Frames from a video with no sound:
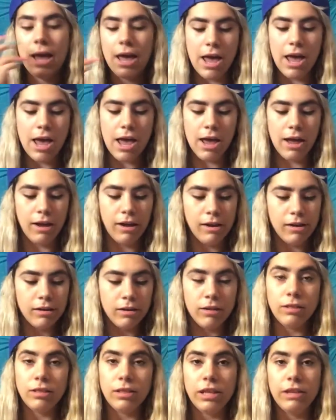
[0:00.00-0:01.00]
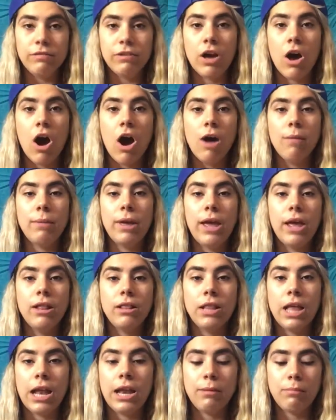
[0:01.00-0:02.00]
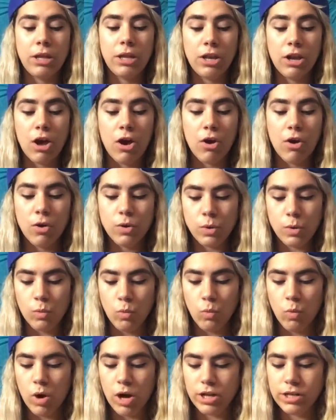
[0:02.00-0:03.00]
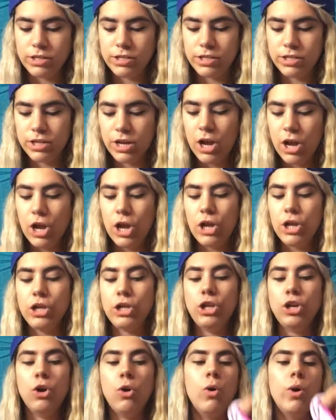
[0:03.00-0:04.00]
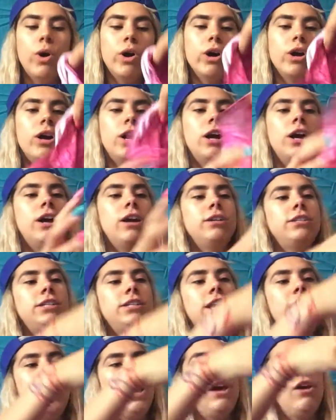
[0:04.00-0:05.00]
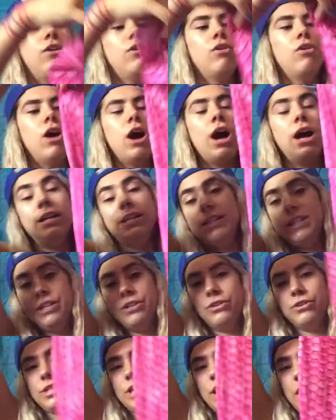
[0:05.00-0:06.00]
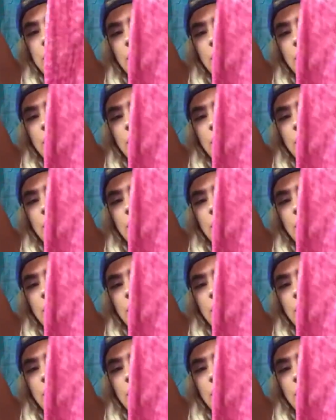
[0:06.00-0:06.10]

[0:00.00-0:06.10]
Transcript: and leave a comment letting me know what your ideal